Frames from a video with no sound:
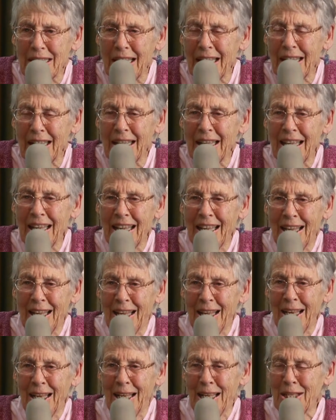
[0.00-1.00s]
say,
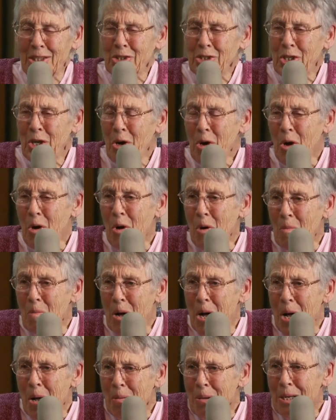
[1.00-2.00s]
"Let's go,
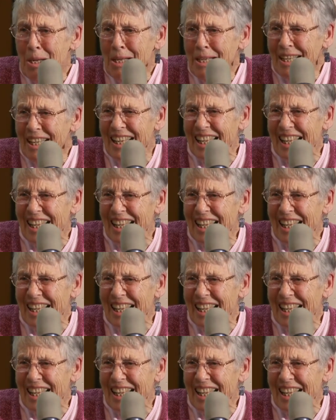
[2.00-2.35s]
Mama."